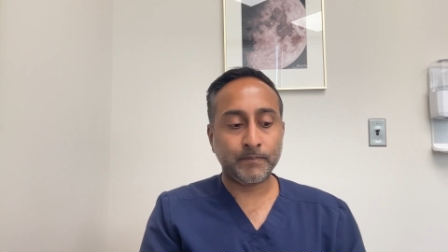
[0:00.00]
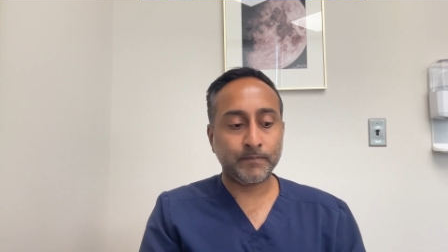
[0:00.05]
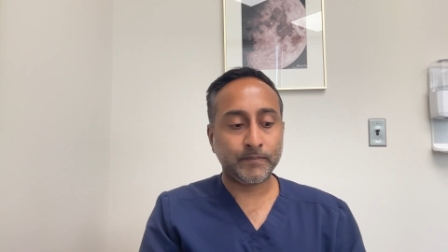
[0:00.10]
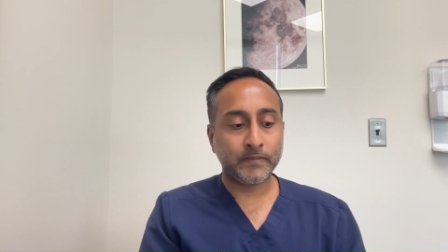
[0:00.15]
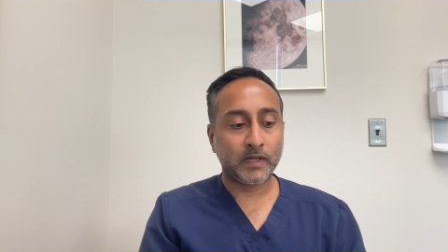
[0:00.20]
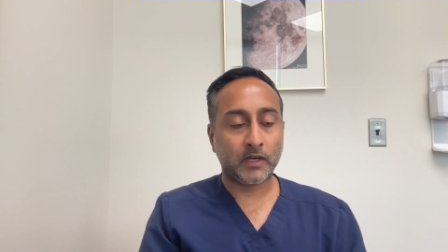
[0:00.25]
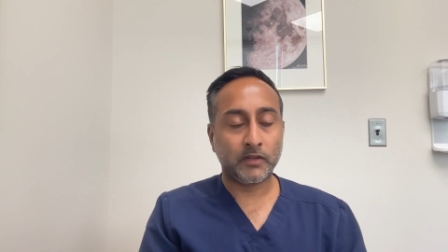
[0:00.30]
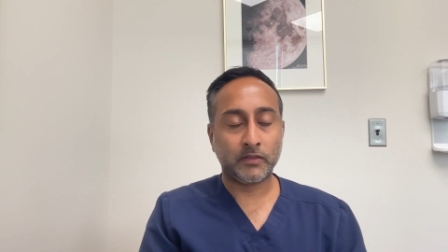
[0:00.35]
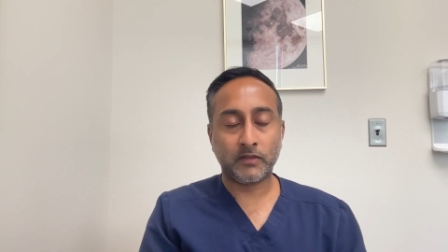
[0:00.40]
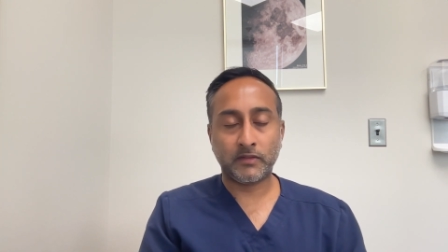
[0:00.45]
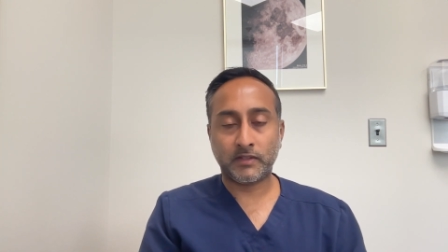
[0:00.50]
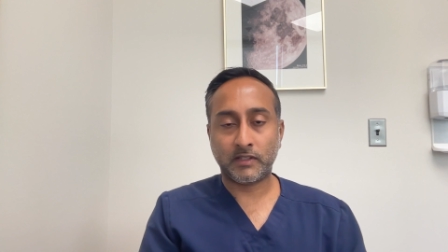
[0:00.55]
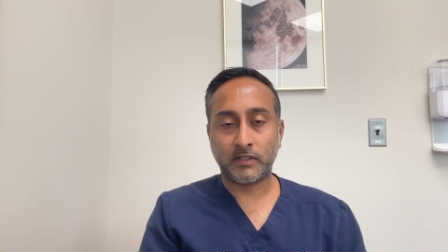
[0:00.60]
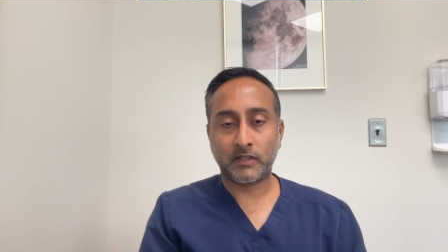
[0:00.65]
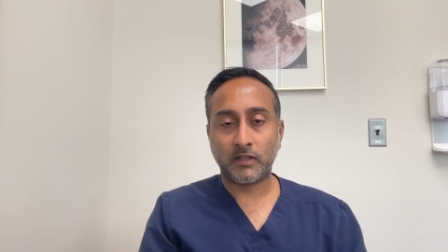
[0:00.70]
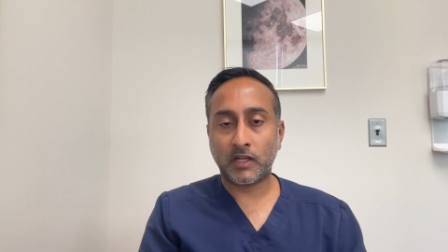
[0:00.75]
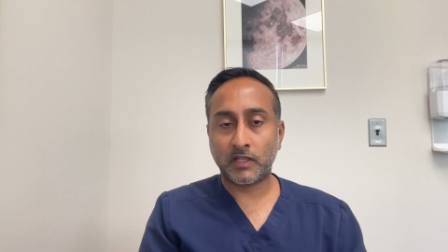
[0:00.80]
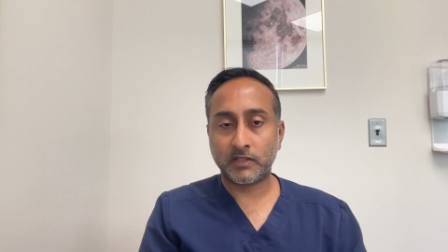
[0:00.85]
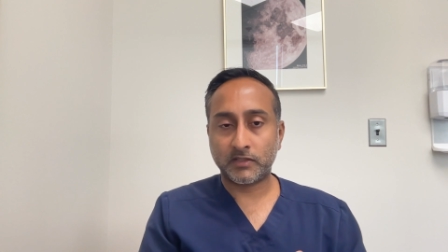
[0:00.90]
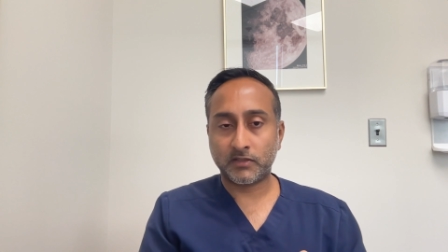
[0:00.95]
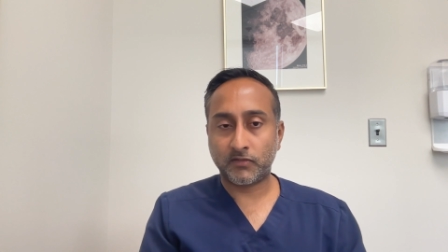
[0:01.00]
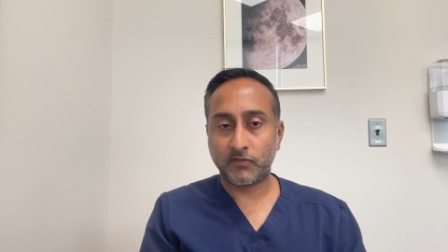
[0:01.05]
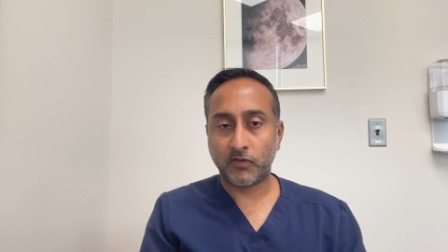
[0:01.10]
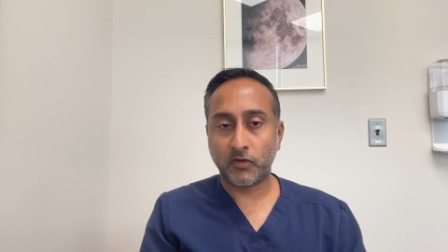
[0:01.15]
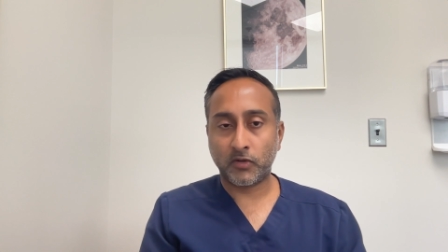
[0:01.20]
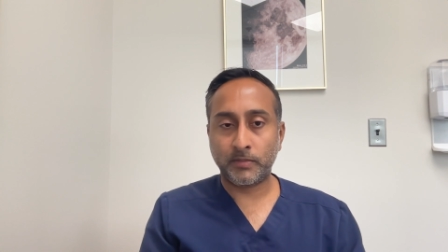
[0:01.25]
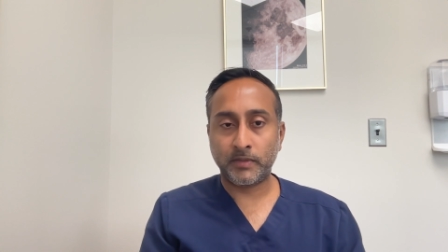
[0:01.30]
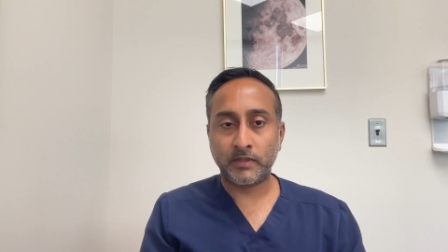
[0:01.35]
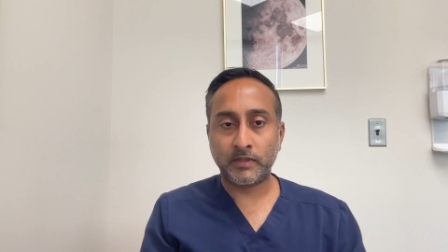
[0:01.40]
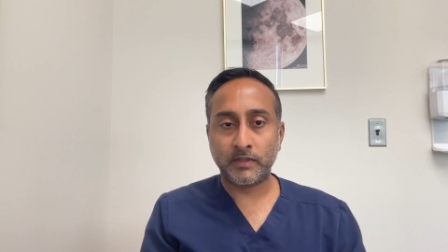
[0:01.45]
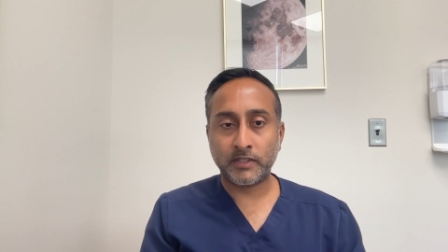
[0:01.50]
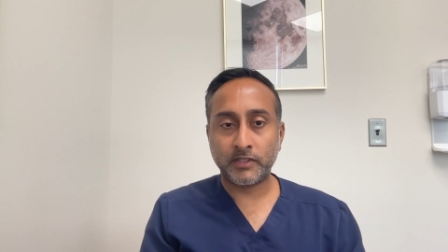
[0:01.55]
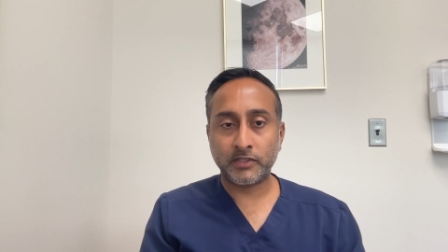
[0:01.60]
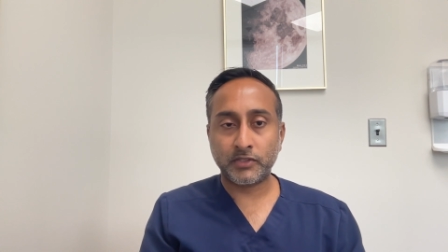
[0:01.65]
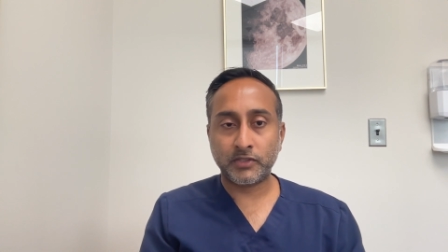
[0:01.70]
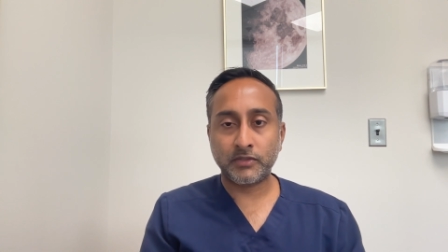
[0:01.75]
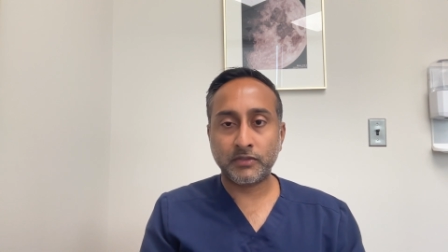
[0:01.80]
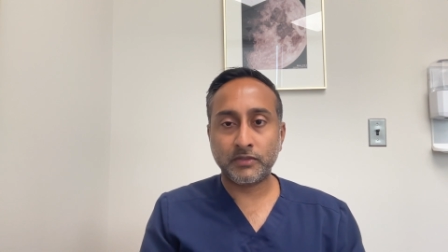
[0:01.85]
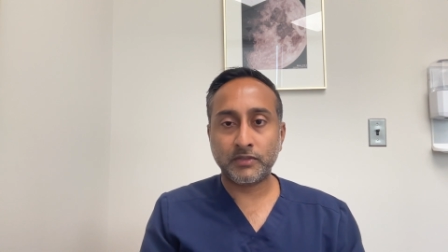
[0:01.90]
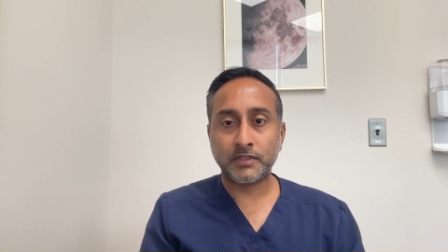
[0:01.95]
other than claustrophobia
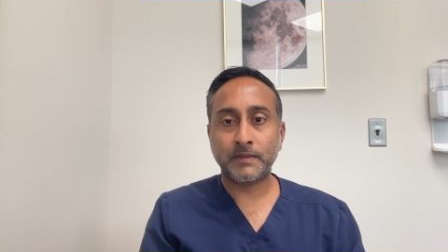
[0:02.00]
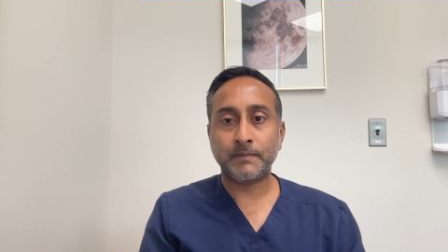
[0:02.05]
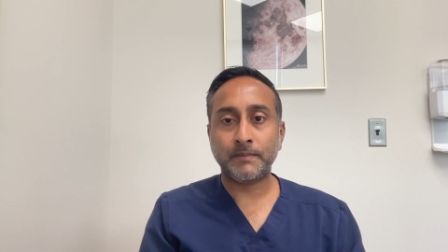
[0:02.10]
issues,